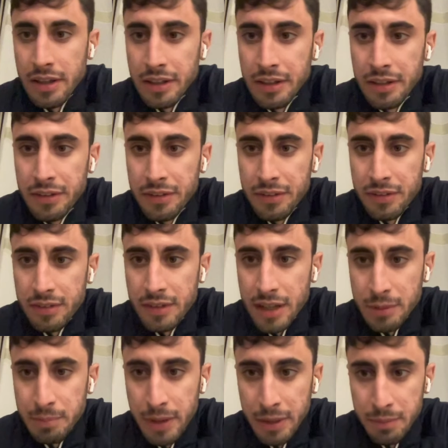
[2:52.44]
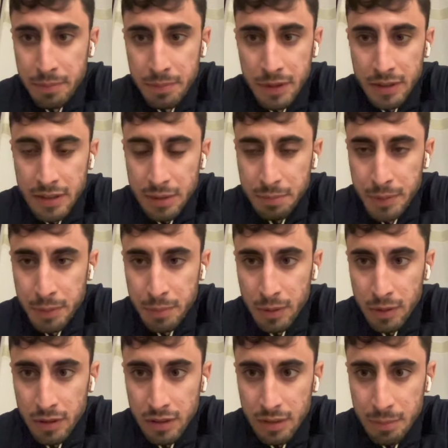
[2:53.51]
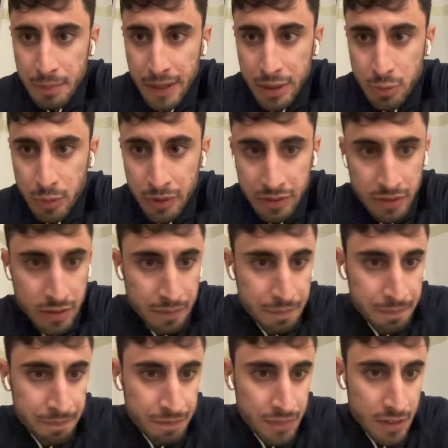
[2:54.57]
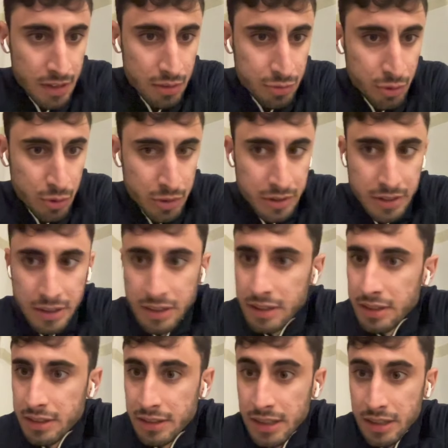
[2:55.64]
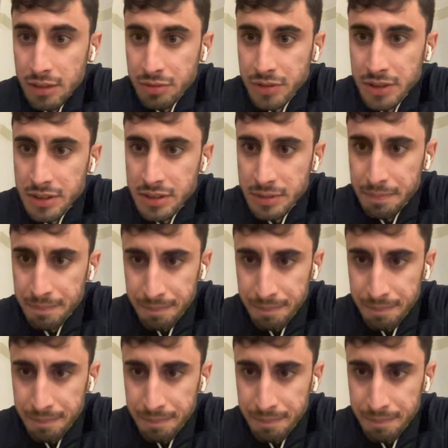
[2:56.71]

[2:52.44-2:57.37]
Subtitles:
ETH that people paid with for the DNFTs.